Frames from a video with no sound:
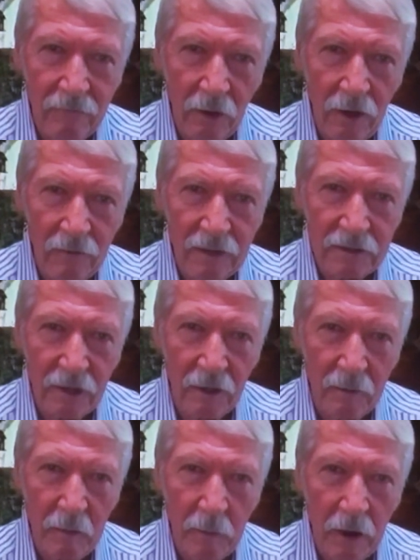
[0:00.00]
know, right. He's
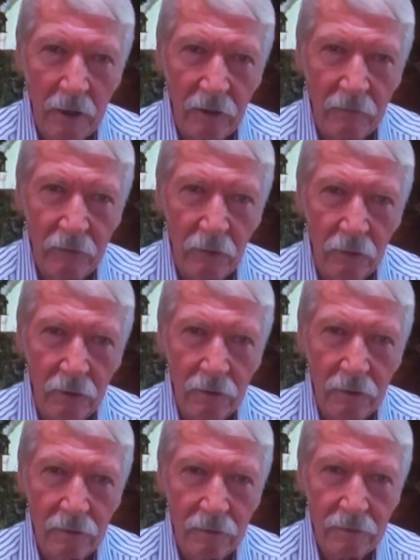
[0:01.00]
right there just
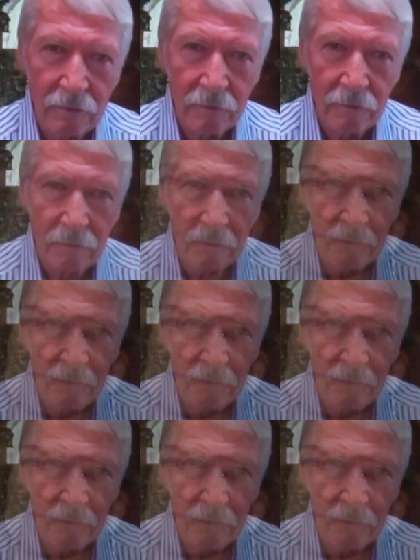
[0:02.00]
talking about how